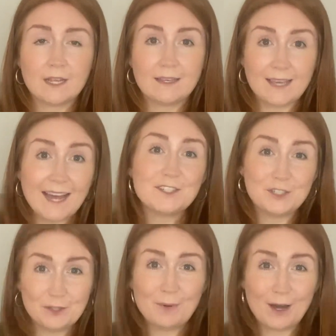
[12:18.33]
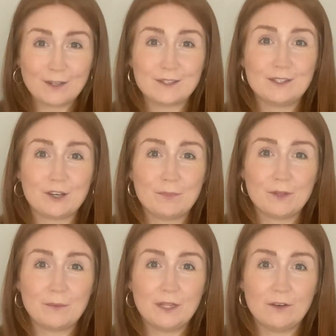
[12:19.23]
get to do the parts of the job
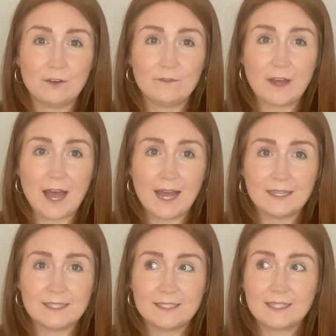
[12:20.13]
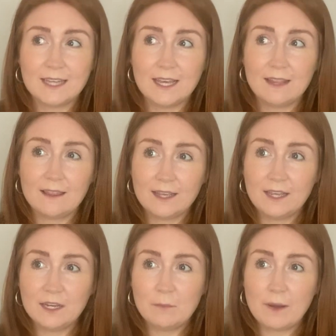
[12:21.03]
that we love, and
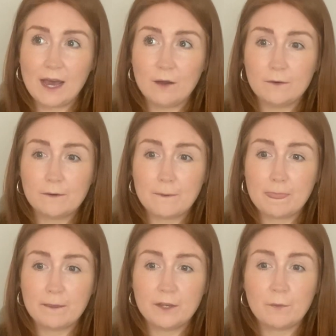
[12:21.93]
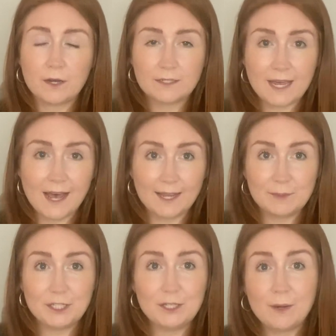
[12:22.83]
thinking about, our time.
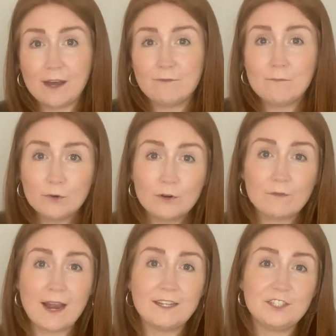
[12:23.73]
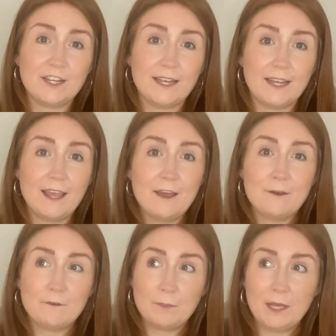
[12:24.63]
Do you have more energy
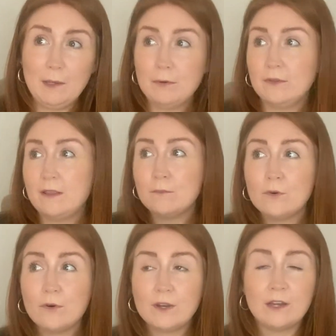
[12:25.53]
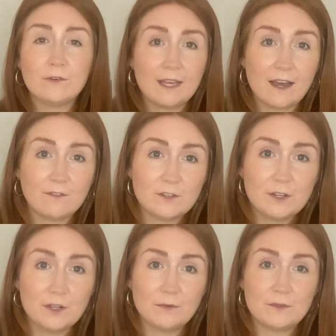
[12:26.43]
for people in the morning or the
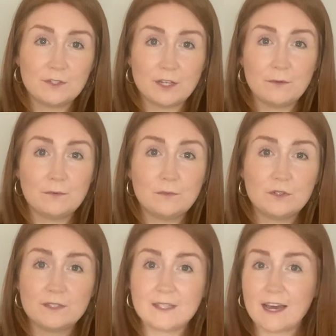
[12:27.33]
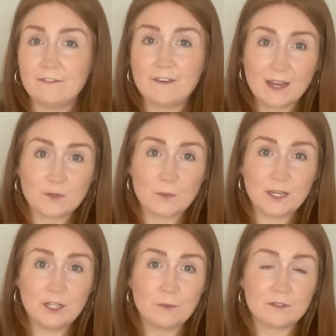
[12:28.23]
afternoon? So does that affect
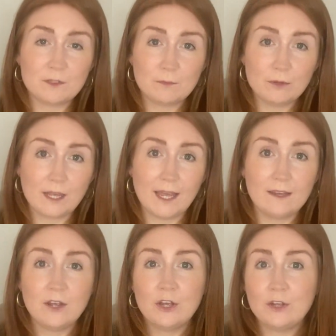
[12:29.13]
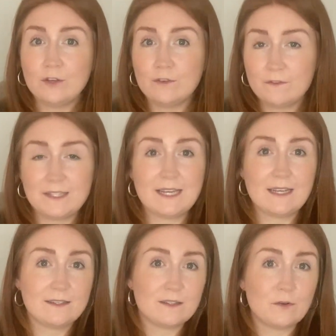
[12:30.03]
when you want to book in your
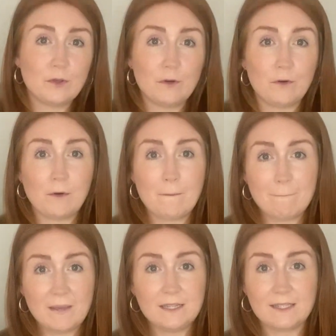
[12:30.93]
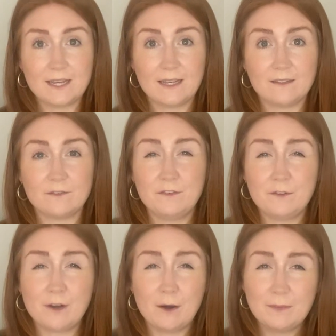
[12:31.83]
visits or your meetings, or if
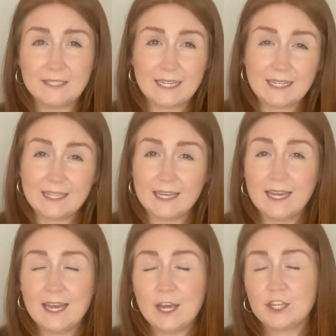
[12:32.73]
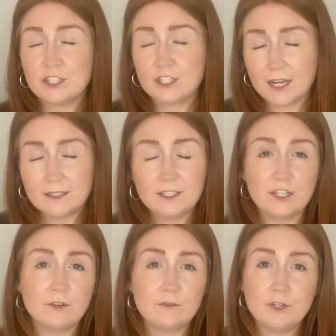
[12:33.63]
you've got a particularly
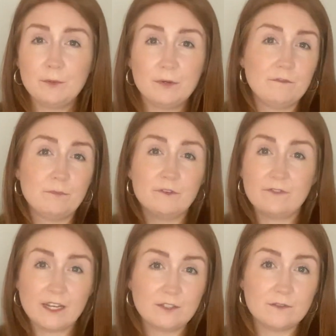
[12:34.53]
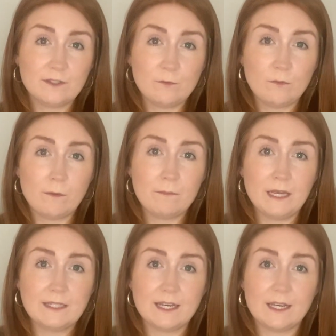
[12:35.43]
challenging group of professionals in one
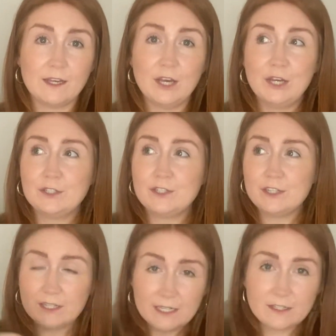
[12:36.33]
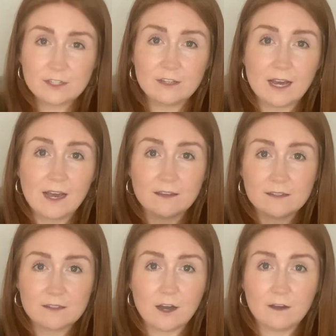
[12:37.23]
meeting, do you need to do that at the
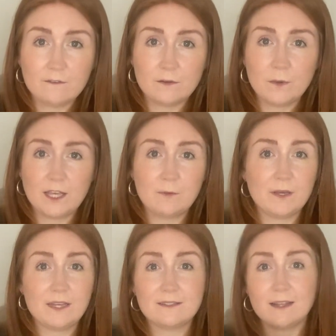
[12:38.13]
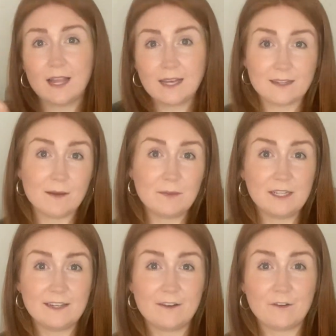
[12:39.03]
start of the week because the last time that you
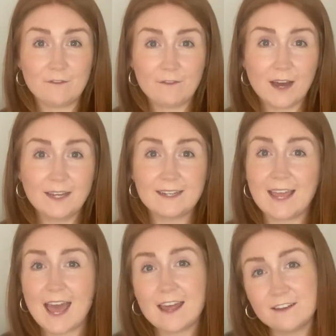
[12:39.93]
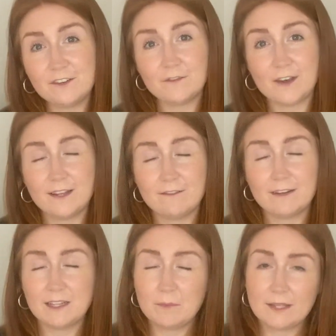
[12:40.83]
did it on a Friday, it ended your Friday
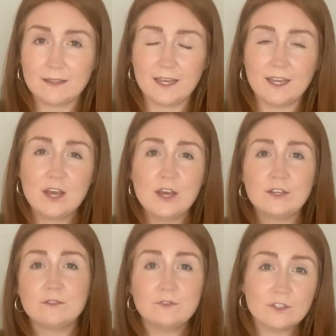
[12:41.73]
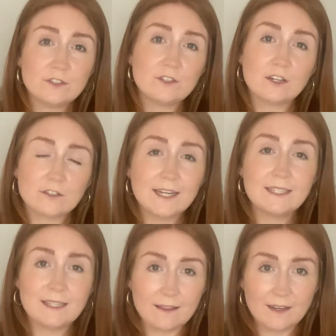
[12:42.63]
really badly? So just start trying
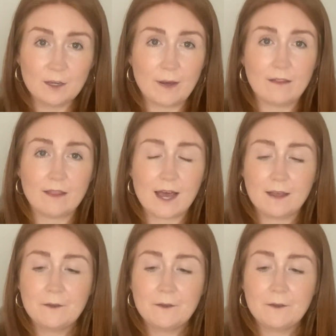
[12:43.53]
to think about that